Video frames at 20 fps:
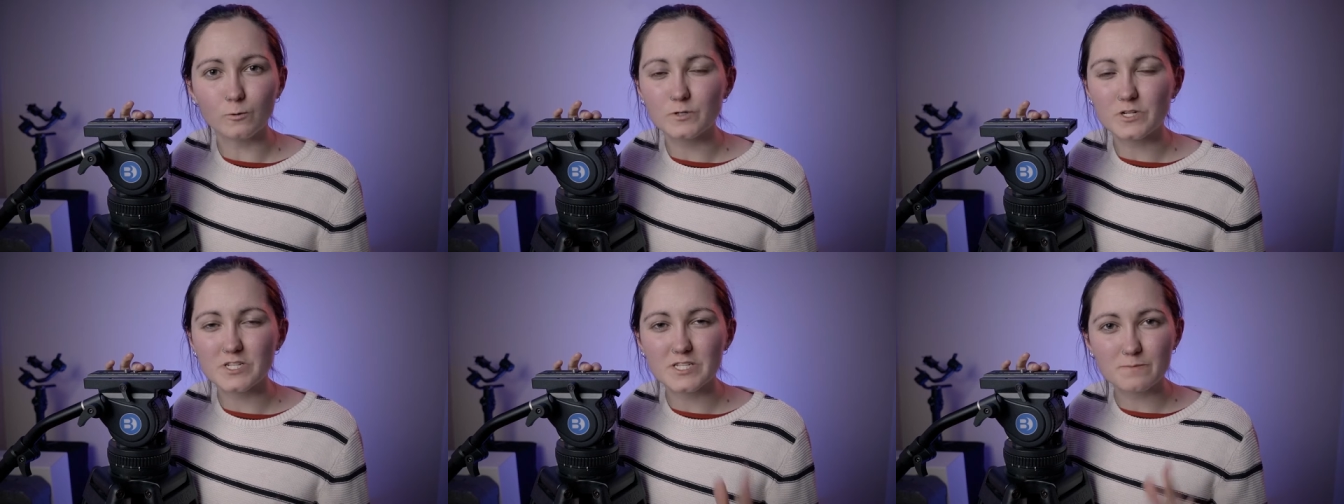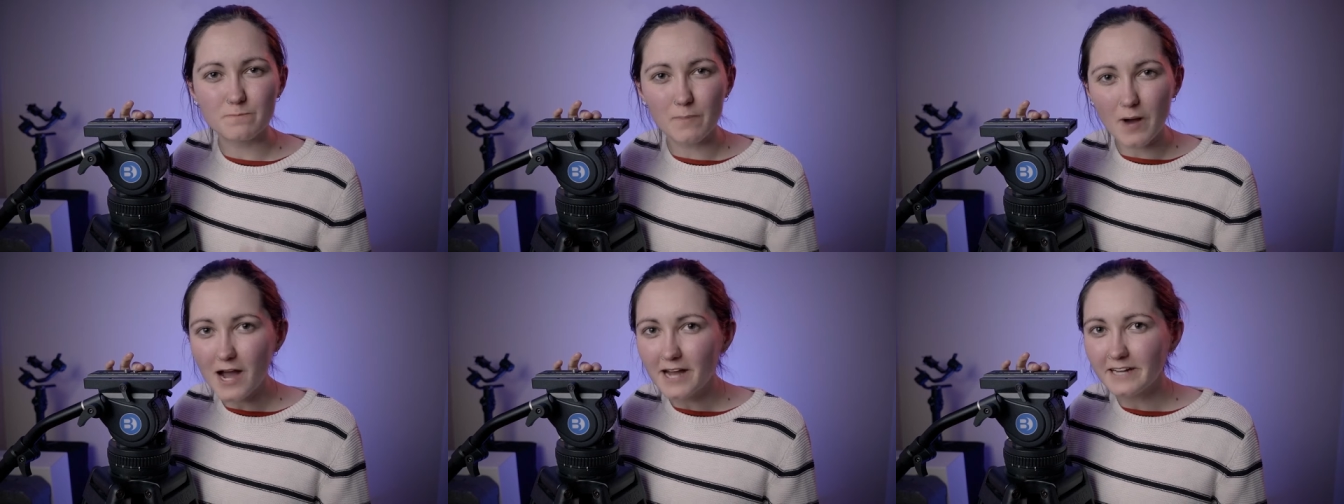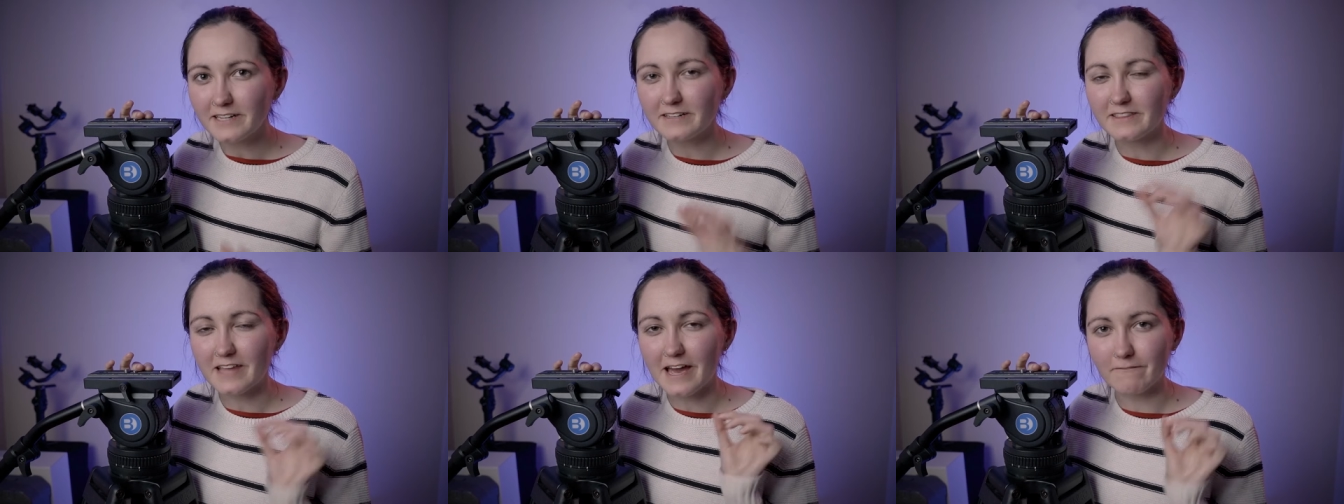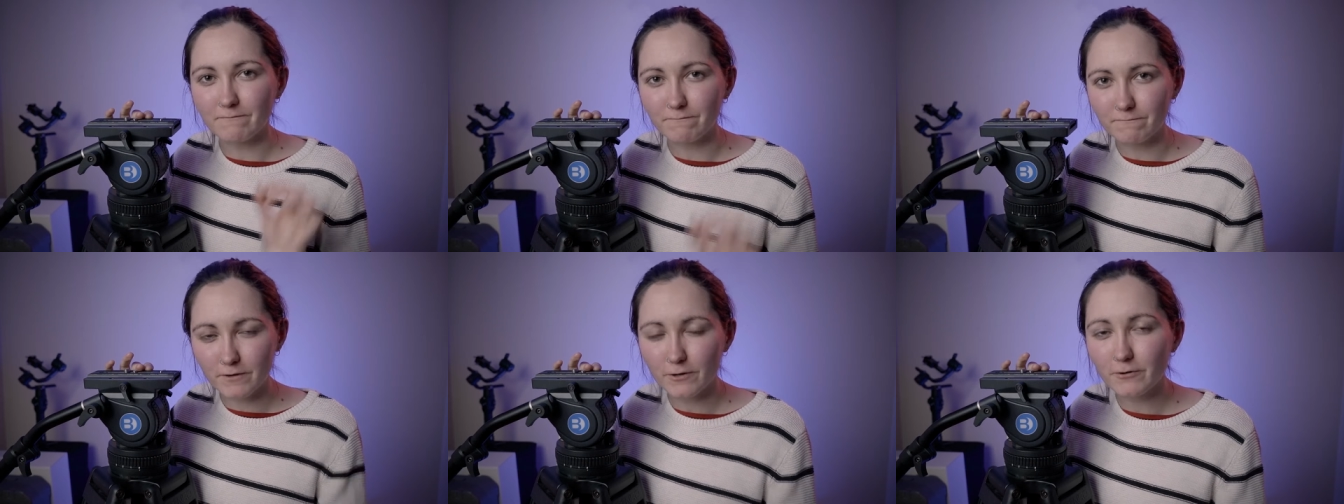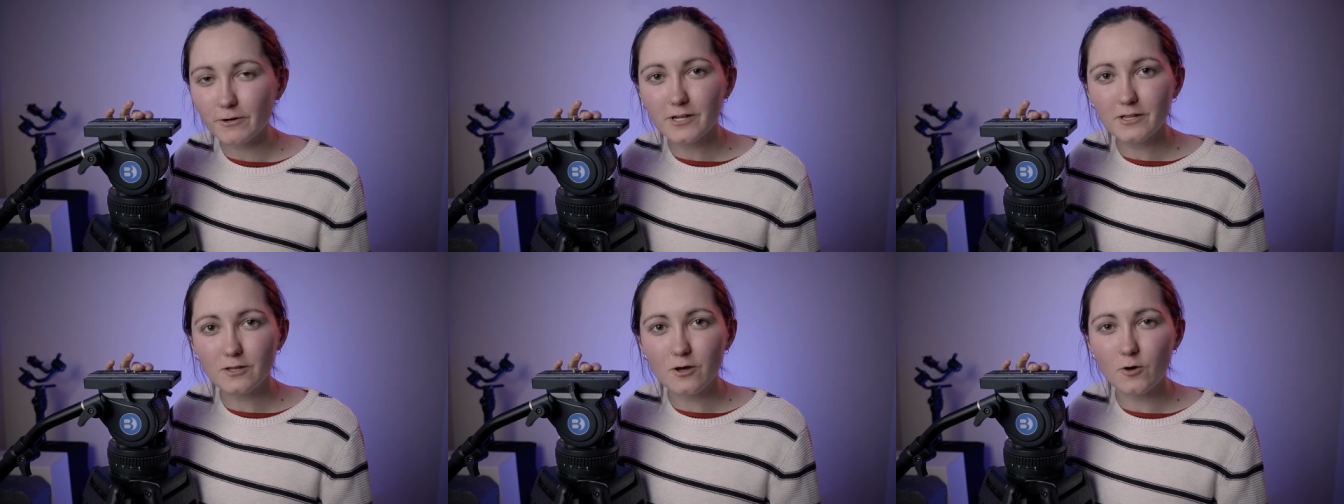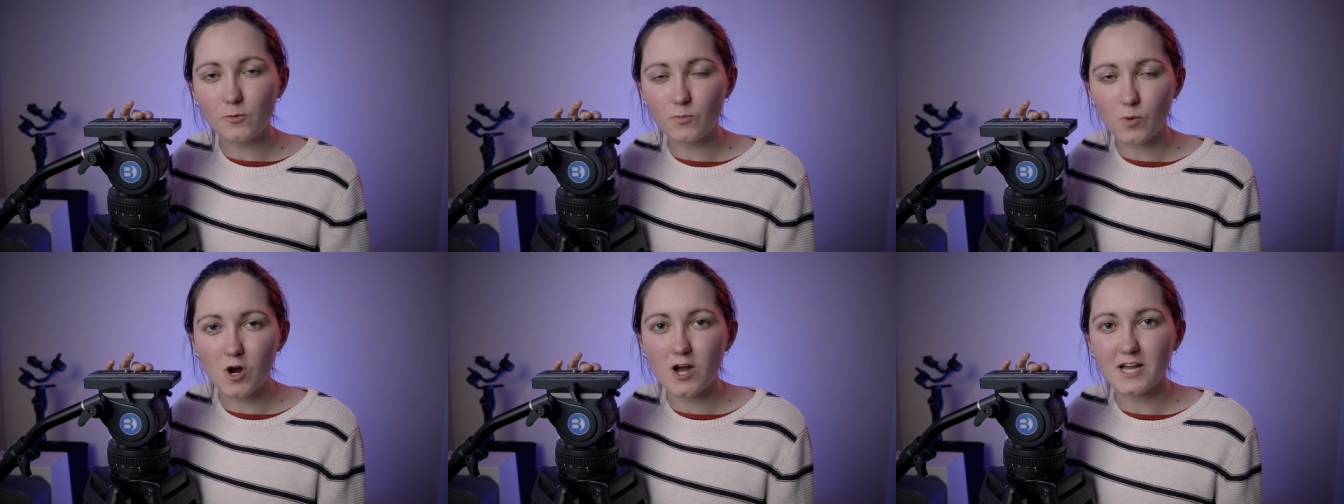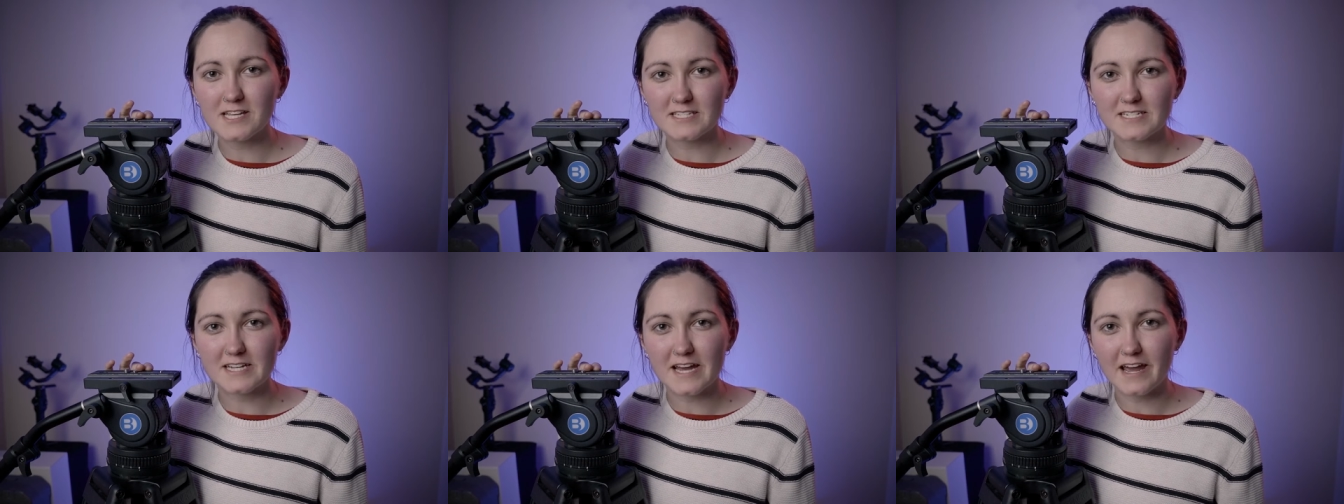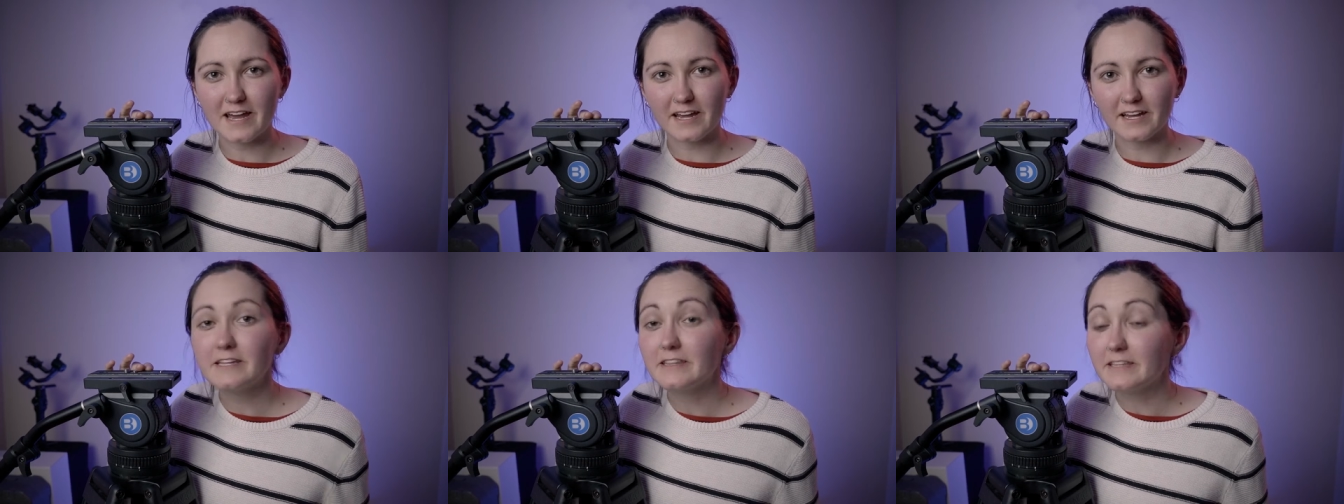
despite that very low price tag.